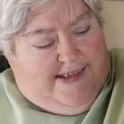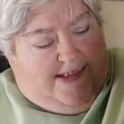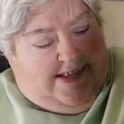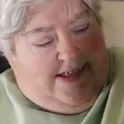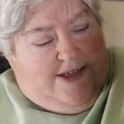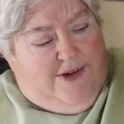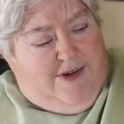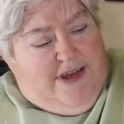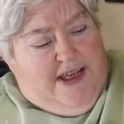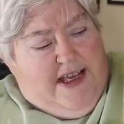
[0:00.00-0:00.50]

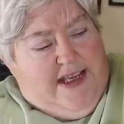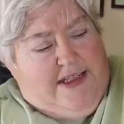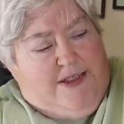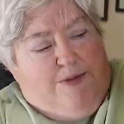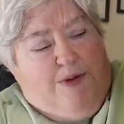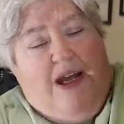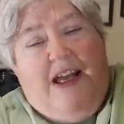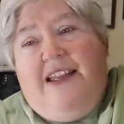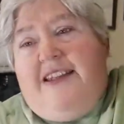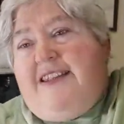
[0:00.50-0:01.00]
So guess
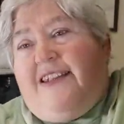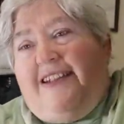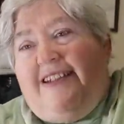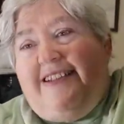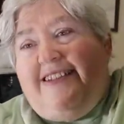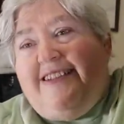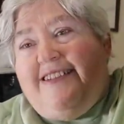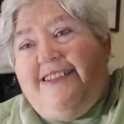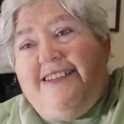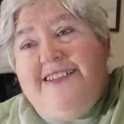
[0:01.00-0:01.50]
what?
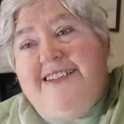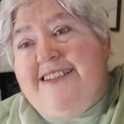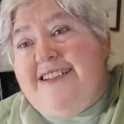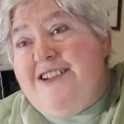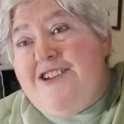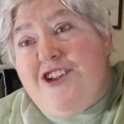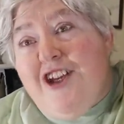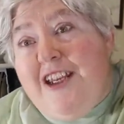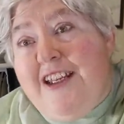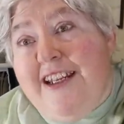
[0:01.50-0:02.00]

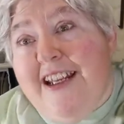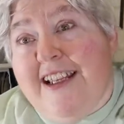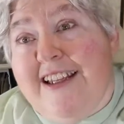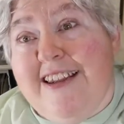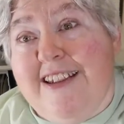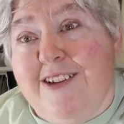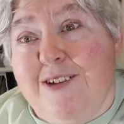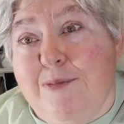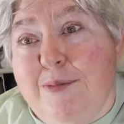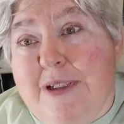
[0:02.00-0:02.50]
Jane had
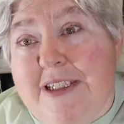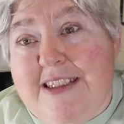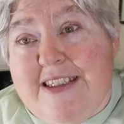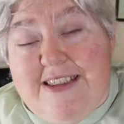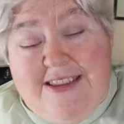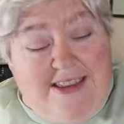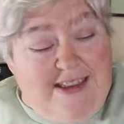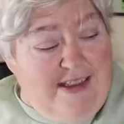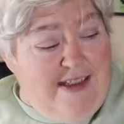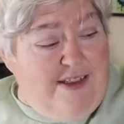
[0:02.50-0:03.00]
a little bit of
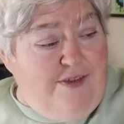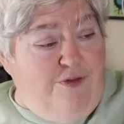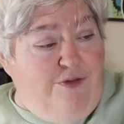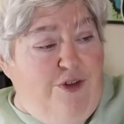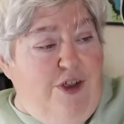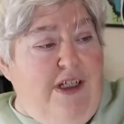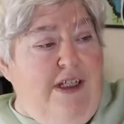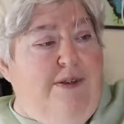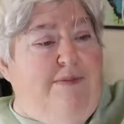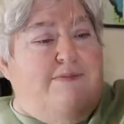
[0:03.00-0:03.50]
sense of
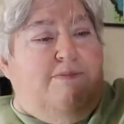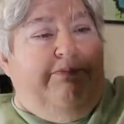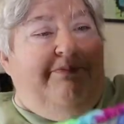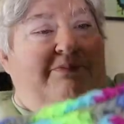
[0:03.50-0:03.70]
freedom.